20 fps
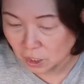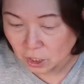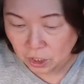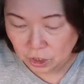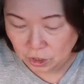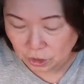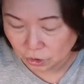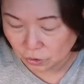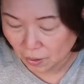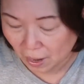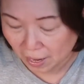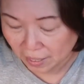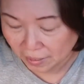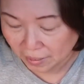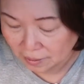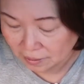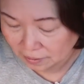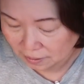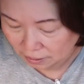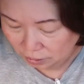So I
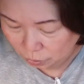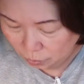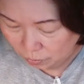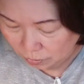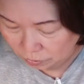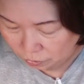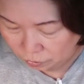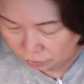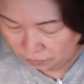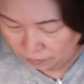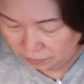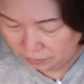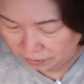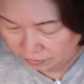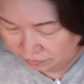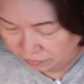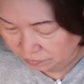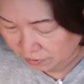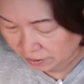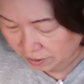think this one could be
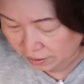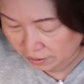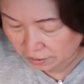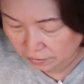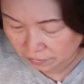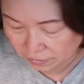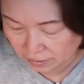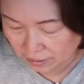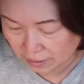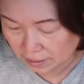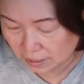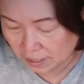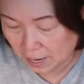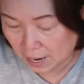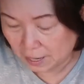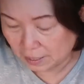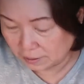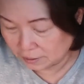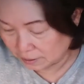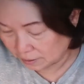really, really
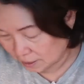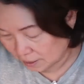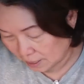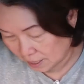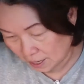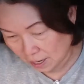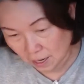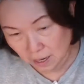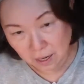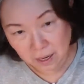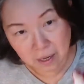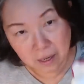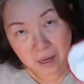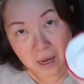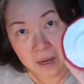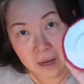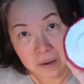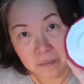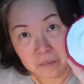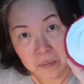nice.
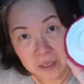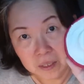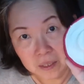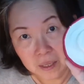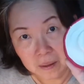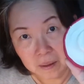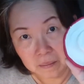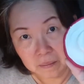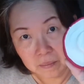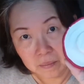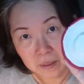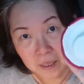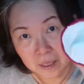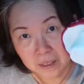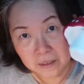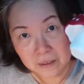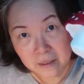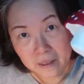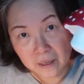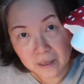I made them
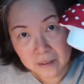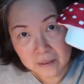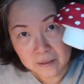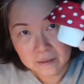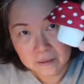like that.